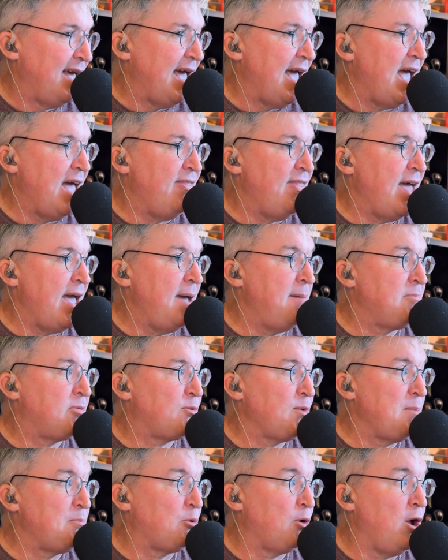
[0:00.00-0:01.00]
And the
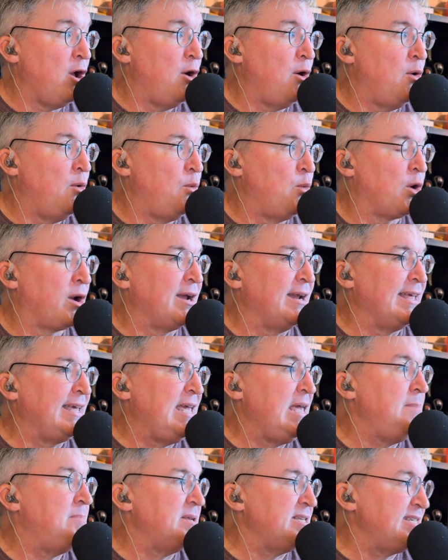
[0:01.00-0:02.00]
M3 Pro, we're going to
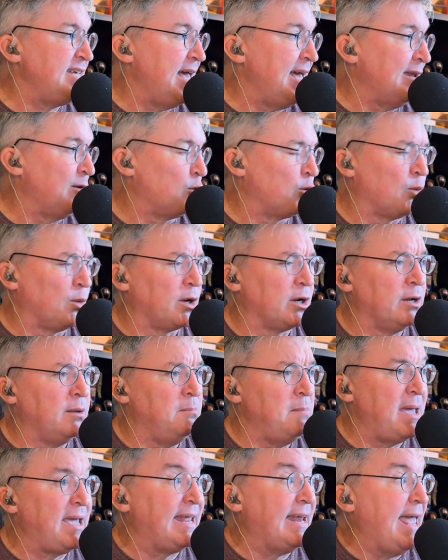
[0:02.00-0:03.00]
keep it 10 or we're going to
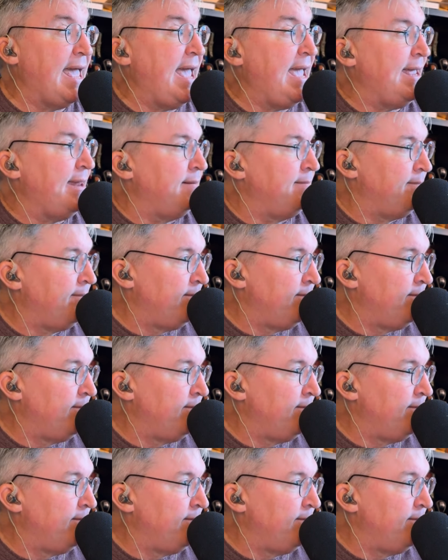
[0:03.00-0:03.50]
make it 8